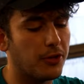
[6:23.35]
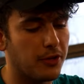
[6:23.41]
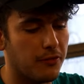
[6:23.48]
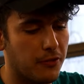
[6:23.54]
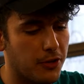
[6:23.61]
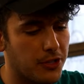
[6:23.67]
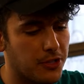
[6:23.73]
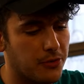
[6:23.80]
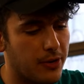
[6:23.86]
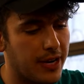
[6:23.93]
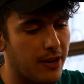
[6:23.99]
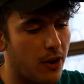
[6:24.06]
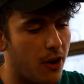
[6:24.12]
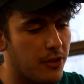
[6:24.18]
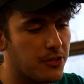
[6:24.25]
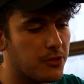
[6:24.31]
the conversion rate
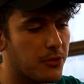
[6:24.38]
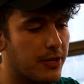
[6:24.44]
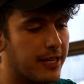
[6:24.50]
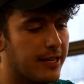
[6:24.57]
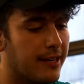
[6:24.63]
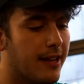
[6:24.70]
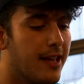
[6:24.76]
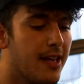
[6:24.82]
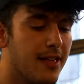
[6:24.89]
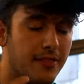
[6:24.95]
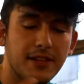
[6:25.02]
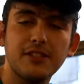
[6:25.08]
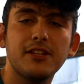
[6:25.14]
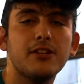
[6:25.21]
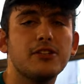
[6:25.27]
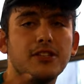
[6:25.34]
on screen.
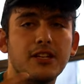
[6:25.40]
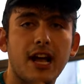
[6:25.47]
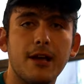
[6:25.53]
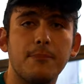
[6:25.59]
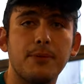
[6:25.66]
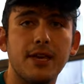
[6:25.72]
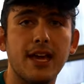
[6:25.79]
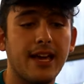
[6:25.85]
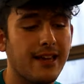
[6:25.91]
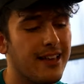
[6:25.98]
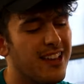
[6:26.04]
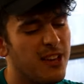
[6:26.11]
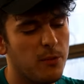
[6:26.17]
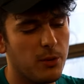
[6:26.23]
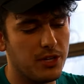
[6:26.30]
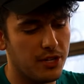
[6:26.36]
This here is an IPA,
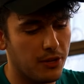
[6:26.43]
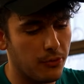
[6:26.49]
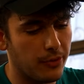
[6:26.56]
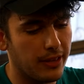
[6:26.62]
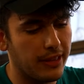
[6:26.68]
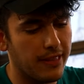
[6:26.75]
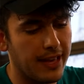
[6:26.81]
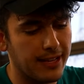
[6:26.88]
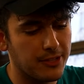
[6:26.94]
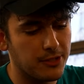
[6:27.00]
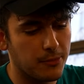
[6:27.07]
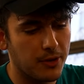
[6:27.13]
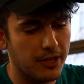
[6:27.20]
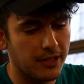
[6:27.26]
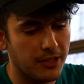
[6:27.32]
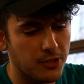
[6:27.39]
which I don't really like, so I'm
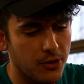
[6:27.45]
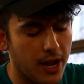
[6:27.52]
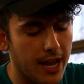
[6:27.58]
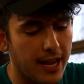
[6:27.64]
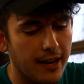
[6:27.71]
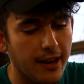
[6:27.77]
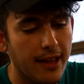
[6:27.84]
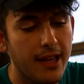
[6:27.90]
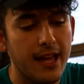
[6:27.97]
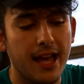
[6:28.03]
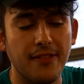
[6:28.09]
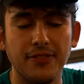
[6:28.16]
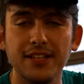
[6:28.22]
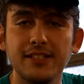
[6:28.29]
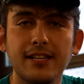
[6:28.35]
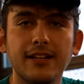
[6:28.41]
not gonna try it.
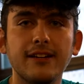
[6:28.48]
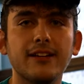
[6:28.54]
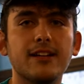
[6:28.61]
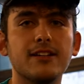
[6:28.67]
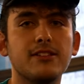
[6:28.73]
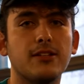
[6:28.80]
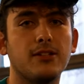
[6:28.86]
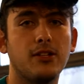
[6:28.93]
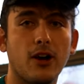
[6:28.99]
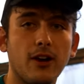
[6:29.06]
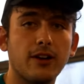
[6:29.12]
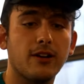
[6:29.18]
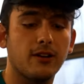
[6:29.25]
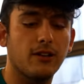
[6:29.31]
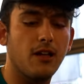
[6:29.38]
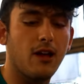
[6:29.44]
And this here is a
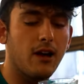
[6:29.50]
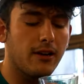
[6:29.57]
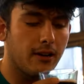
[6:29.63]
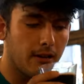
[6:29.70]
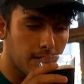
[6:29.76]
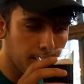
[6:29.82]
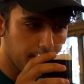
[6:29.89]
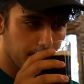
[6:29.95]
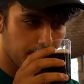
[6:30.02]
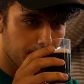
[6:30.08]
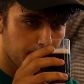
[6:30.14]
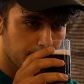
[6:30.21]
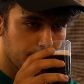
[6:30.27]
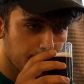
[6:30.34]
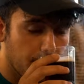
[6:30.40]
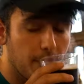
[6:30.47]
darker lager,
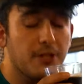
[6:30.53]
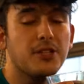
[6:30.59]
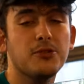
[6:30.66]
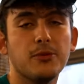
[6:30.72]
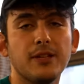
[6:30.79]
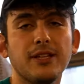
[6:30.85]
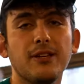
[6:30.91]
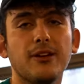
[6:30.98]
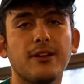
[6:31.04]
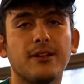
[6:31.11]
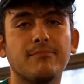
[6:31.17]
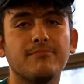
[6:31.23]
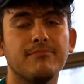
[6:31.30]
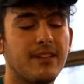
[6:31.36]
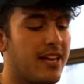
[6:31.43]
which is really good.